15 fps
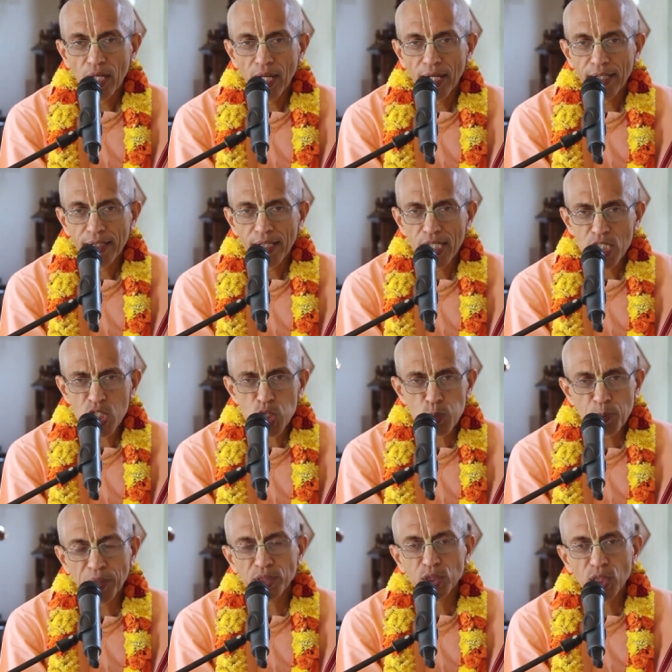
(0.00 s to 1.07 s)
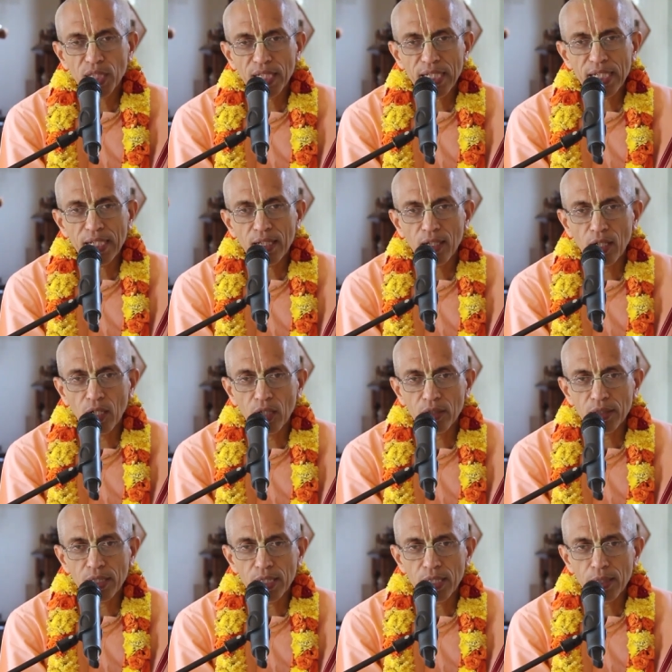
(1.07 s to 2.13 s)
And especially
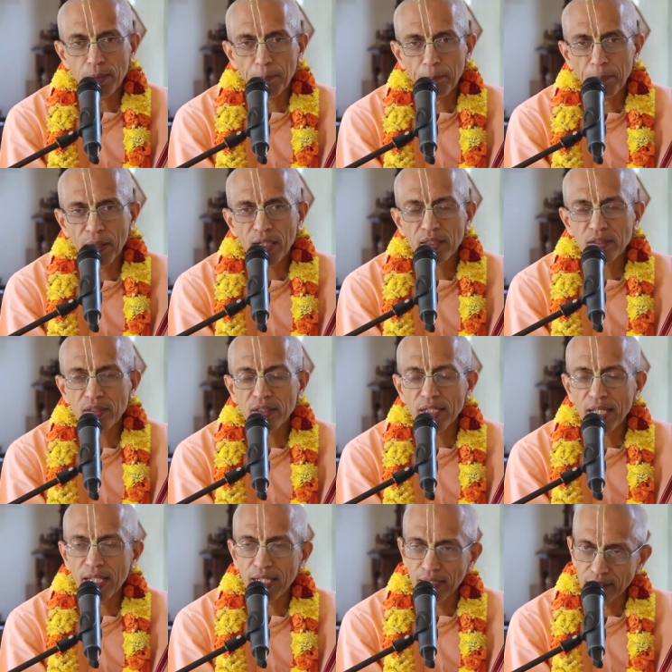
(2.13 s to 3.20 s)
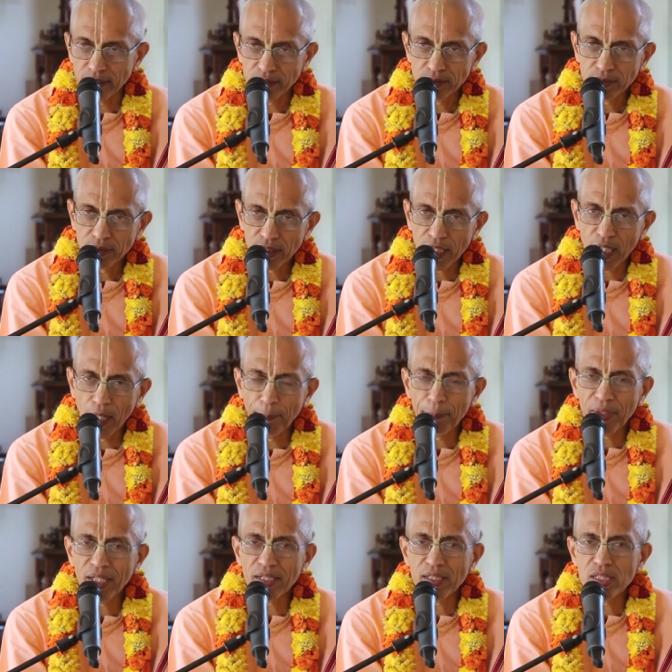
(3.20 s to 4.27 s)
on the birthday, the
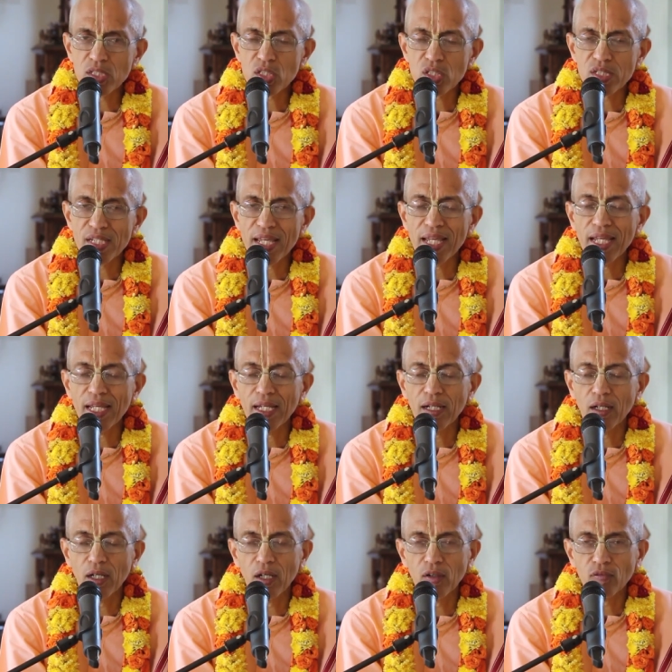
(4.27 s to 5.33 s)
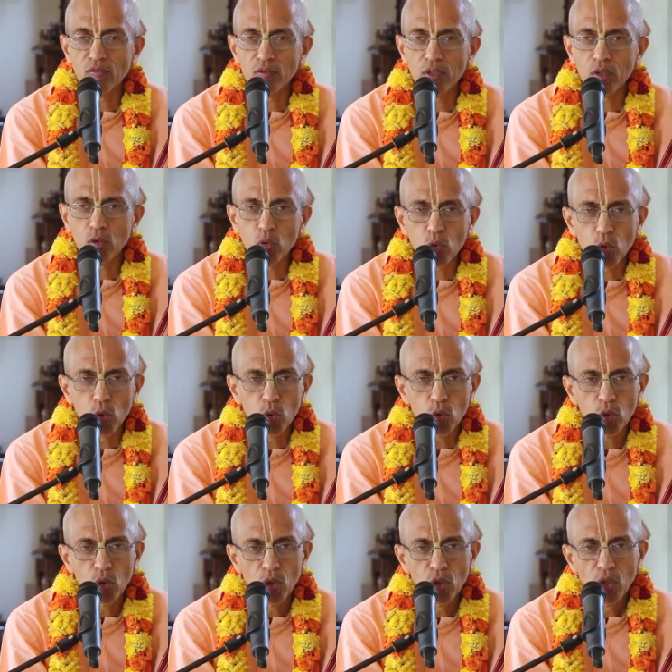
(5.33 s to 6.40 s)
appearance day of the
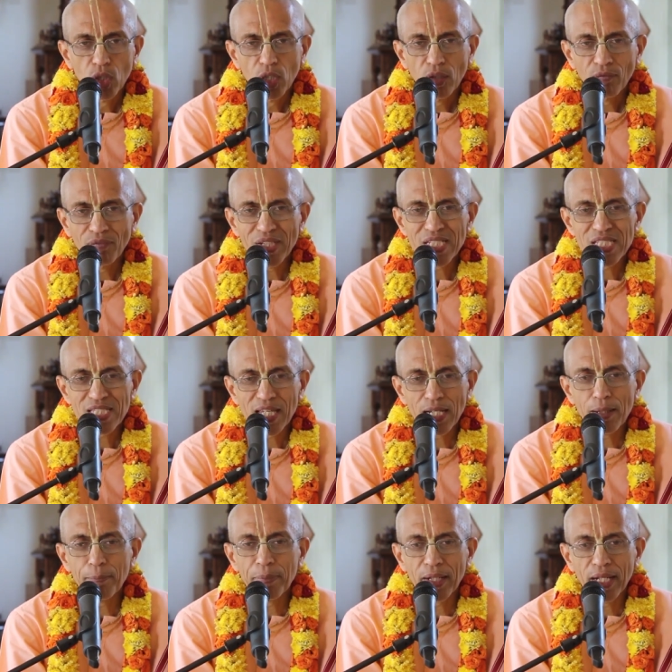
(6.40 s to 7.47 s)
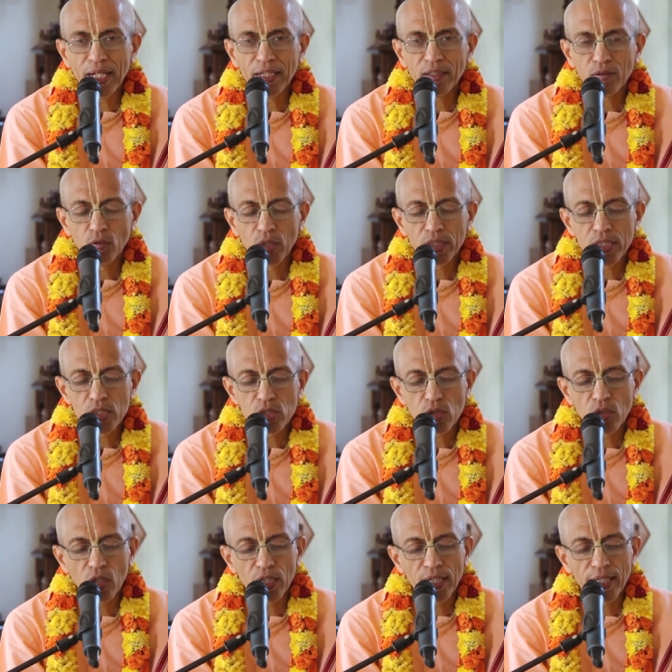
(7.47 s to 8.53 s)
Guru, we celebrate what is
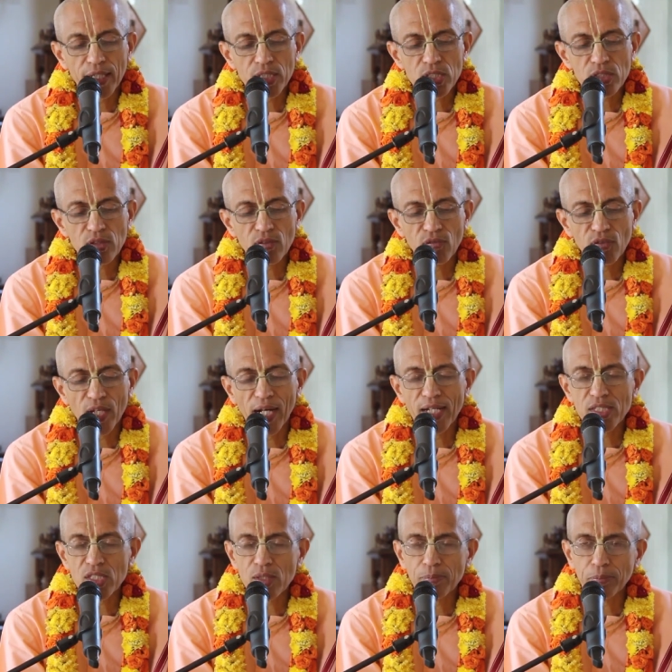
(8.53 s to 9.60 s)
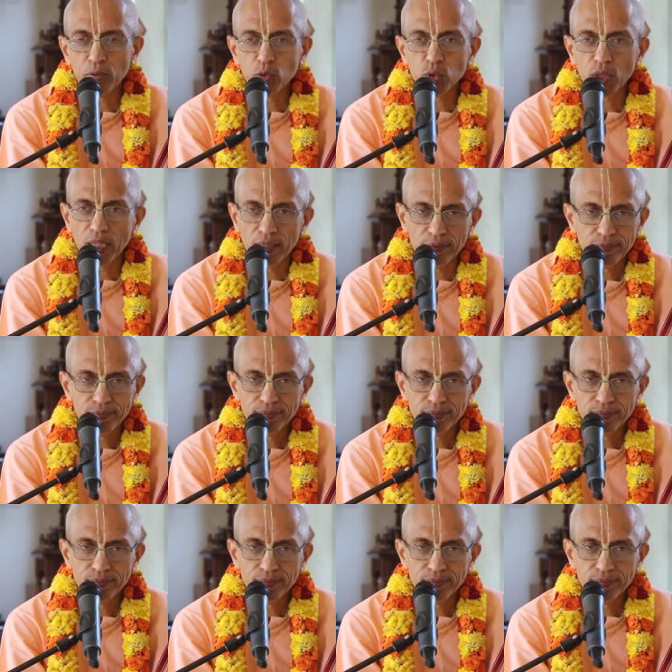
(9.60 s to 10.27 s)
called as Vyasa Puja.